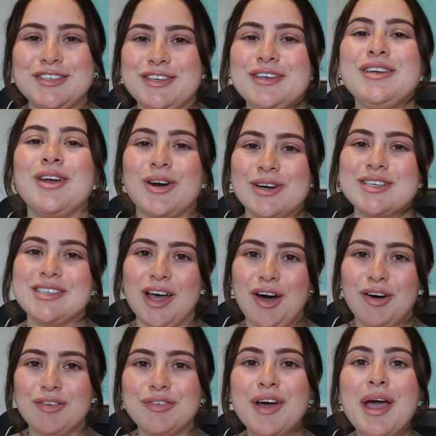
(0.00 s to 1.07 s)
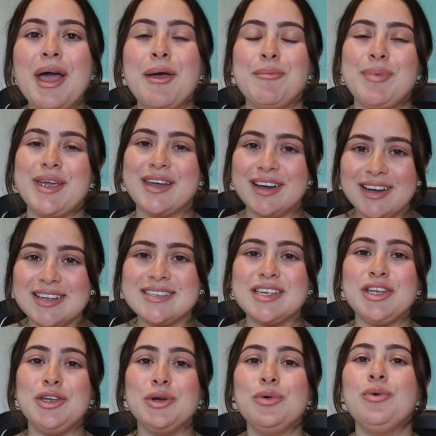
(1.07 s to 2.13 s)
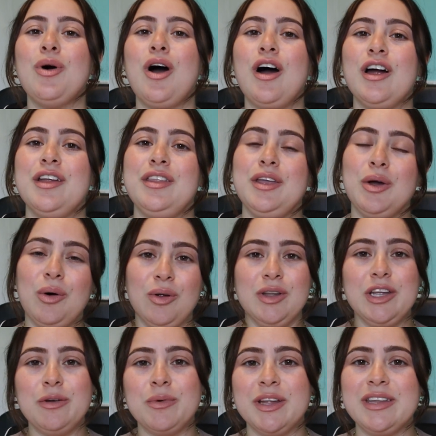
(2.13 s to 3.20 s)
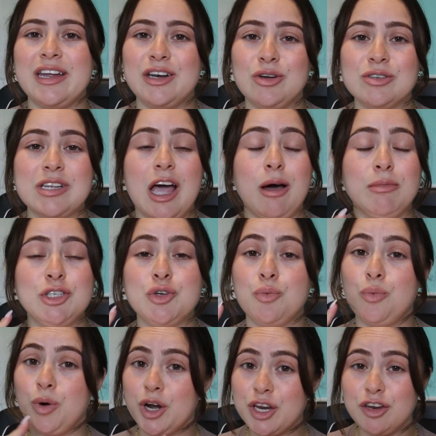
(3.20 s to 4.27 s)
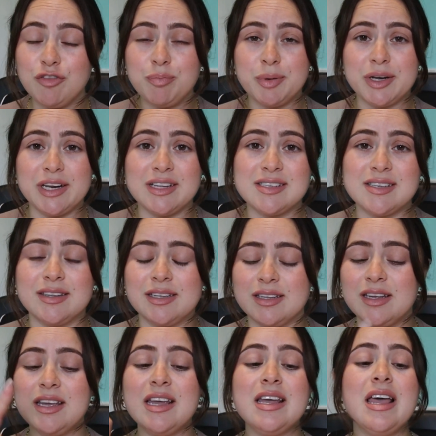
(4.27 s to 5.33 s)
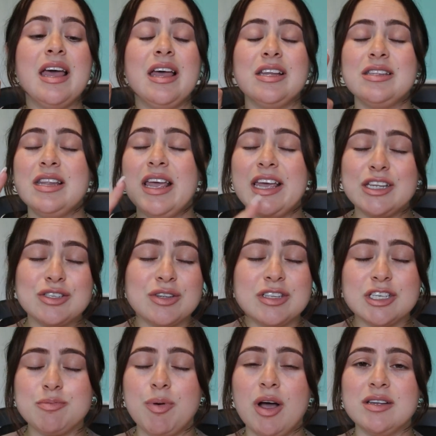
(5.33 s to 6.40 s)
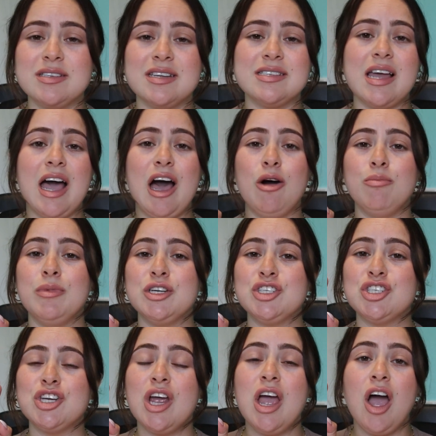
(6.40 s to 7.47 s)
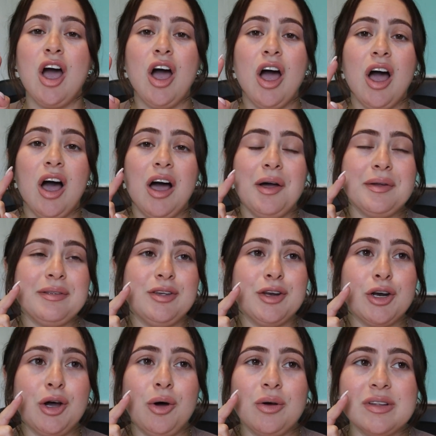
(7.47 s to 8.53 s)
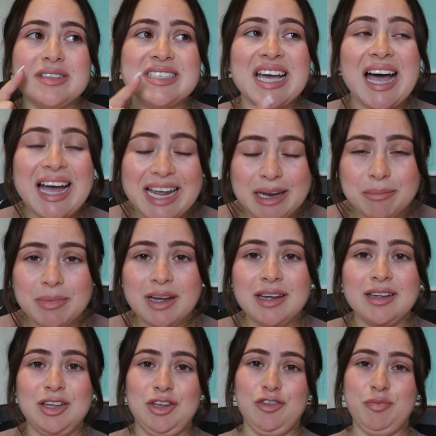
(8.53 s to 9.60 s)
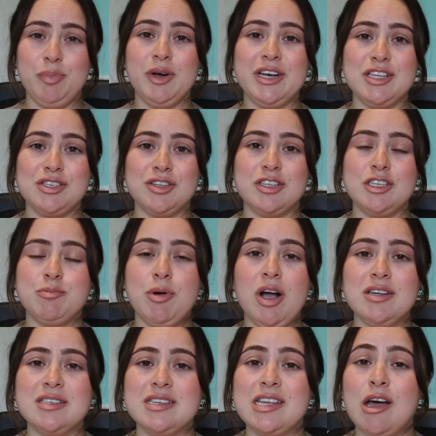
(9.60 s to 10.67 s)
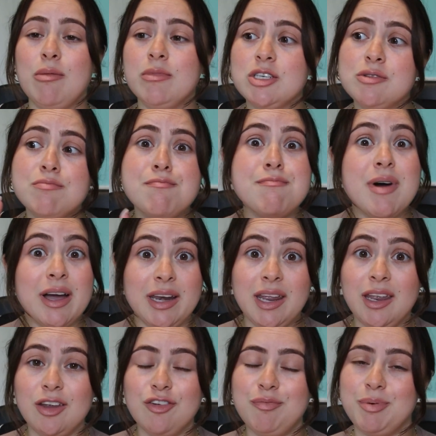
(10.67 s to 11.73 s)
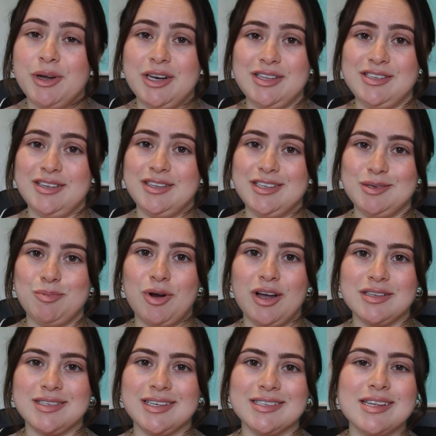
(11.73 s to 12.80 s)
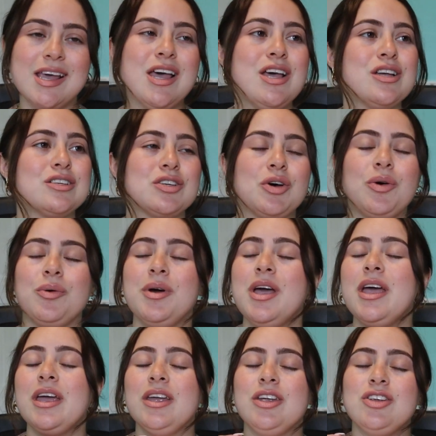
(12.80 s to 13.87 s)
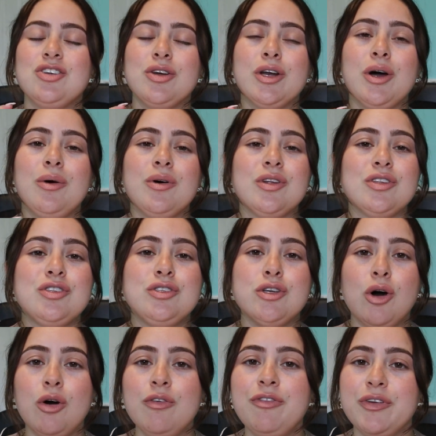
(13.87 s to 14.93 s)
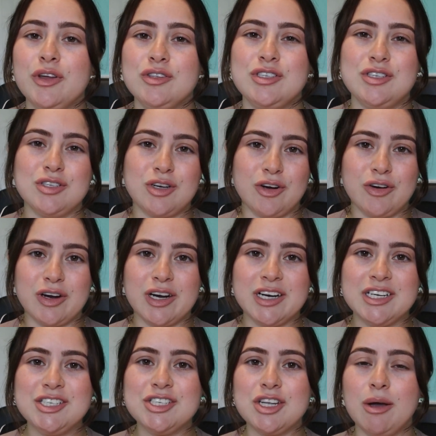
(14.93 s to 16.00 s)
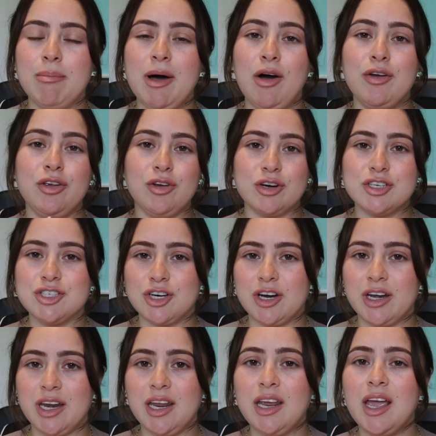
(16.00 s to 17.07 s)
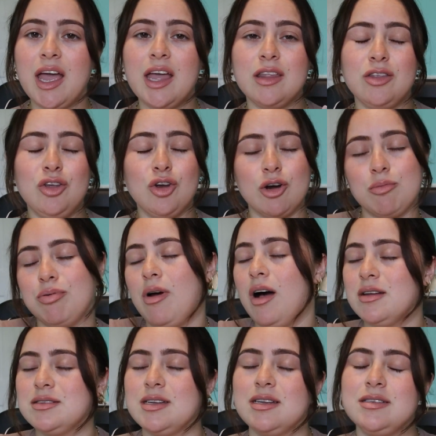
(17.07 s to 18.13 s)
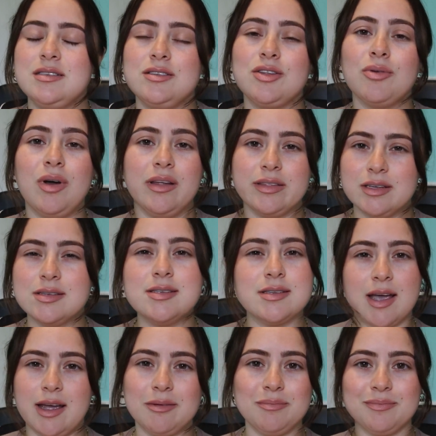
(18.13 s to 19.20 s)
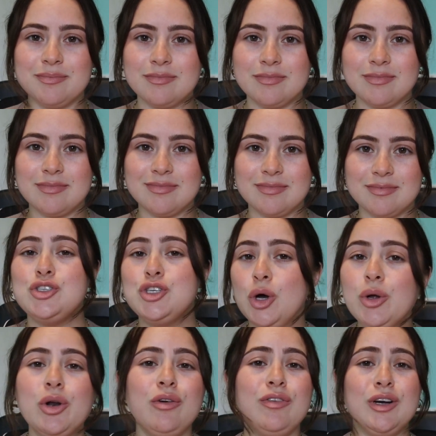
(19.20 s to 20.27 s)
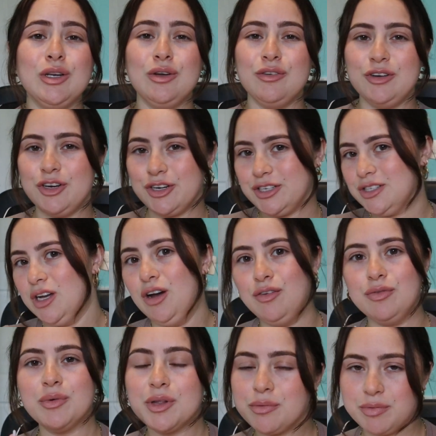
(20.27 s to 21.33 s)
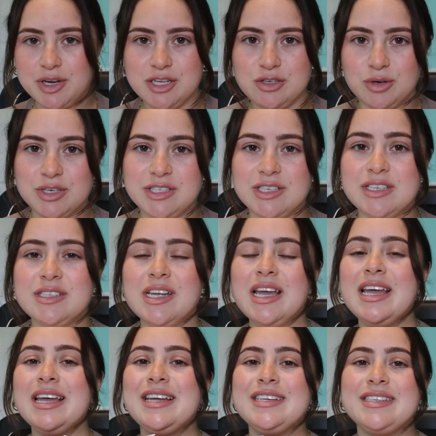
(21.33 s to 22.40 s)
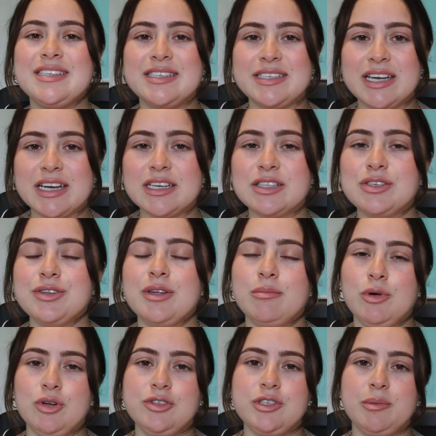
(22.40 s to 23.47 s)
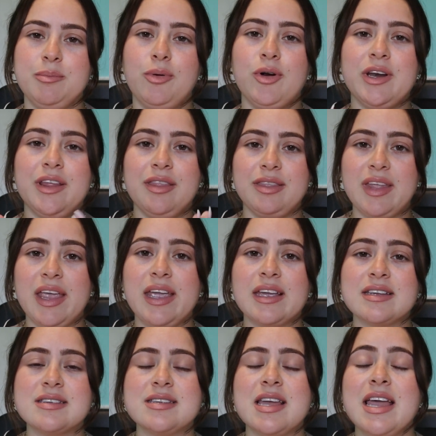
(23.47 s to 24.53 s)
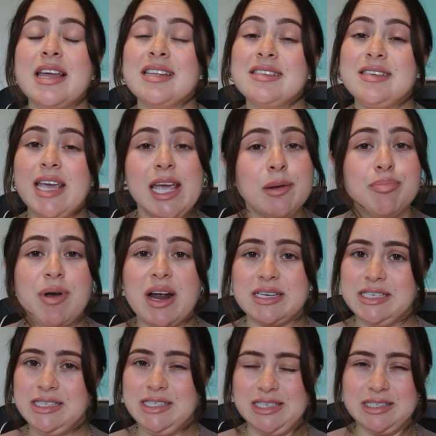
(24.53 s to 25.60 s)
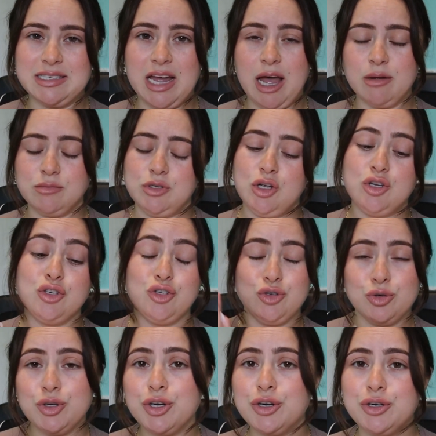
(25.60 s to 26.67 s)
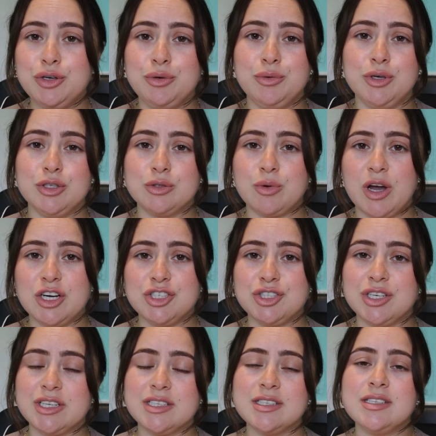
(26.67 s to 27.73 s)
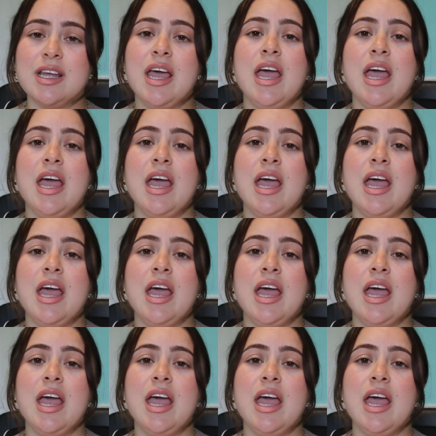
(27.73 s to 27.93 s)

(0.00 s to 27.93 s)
yourself, because you are the only one that knows how much work you've put into this process, how much, you know, time you've put into this process, how much money you've put into this process. So, you know, don't feel discouraged about your journey and your process throughout this time. Don't overload yourself with resources. Stick to the most important things. Take practice exams, do your UWorld questions,